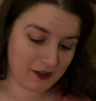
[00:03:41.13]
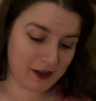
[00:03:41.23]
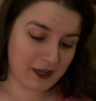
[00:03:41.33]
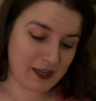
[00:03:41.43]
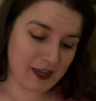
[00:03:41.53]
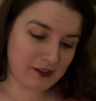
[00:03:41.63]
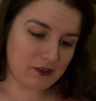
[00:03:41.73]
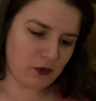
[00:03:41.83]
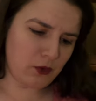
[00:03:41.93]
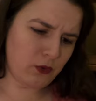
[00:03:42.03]
Okay,
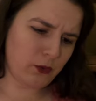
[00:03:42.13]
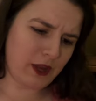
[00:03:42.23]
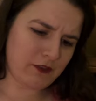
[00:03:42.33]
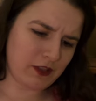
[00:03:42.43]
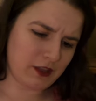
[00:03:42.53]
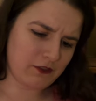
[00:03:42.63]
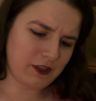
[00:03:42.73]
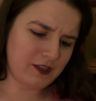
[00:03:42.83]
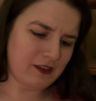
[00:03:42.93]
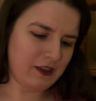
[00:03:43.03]
next, ooh, we have a
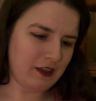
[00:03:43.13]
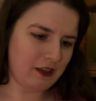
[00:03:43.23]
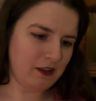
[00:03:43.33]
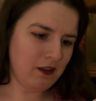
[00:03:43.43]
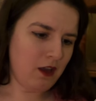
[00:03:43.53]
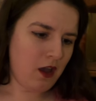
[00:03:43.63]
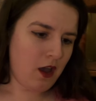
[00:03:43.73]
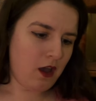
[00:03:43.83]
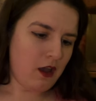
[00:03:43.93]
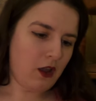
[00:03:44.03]
lovely tin.
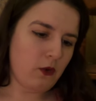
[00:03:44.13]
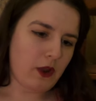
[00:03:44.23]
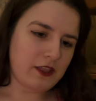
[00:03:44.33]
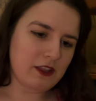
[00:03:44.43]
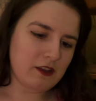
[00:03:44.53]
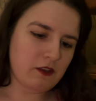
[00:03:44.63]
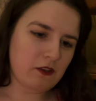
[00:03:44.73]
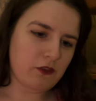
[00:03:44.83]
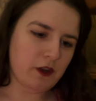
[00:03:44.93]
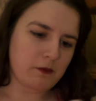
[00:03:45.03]
Oh, I think this
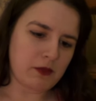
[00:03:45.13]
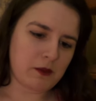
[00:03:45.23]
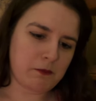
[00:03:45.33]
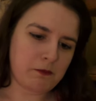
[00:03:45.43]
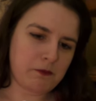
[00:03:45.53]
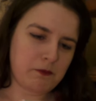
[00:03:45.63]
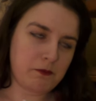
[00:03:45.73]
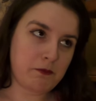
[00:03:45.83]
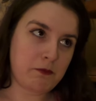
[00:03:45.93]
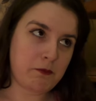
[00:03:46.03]
is from the
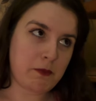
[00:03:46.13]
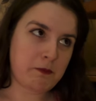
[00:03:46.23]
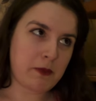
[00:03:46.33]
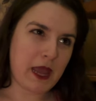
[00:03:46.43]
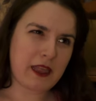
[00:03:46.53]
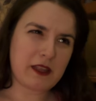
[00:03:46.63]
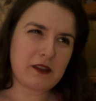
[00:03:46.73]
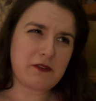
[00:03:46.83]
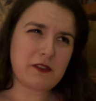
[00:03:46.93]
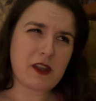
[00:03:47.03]
Ballad
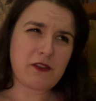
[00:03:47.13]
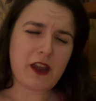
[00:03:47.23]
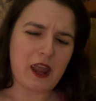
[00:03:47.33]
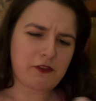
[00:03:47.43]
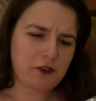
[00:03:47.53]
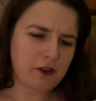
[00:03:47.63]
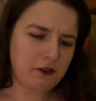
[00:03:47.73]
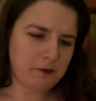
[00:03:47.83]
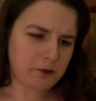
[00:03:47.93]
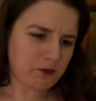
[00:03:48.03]
of Never After.
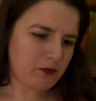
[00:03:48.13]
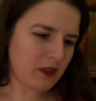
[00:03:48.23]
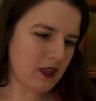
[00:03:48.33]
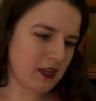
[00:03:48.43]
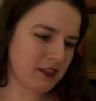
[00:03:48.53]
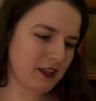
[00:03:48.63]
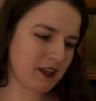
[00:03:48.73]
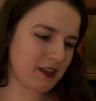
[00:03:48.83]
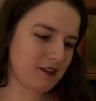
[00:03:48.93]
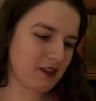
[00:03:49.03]
I
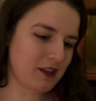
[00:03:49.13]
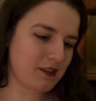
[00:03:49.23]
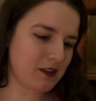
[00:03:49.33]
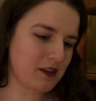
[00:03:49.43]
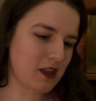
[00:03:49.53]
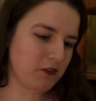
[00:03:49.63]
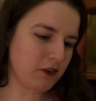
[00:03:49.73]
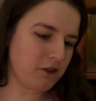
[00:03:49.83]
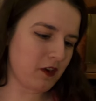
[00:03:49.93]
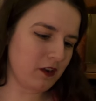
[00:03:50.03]
think it says,
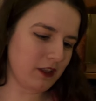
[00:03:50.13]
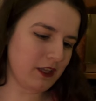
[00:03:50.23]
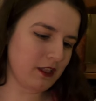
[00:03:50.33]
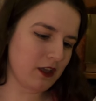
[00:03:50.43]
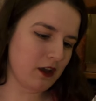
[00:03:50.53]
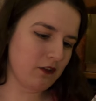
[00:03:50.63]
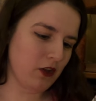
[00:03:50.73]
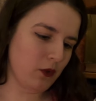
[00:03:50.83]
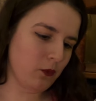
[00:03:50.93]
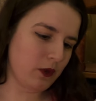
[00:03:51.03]
"Never fall in
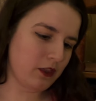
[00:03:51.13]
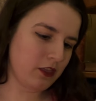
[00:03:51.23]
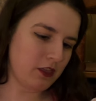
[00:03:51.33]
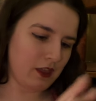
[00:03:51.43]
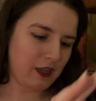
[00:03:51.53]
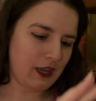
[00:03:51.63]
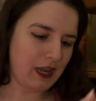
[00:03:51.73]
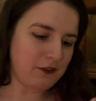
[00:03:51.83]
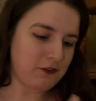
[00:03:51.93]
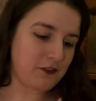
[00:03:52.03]
love with
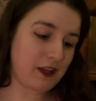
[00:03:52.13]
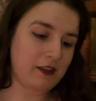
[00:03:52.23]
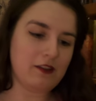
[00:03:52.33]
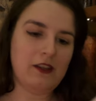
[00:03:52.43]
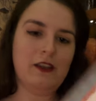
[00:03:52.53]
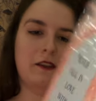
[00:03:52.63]
a fate."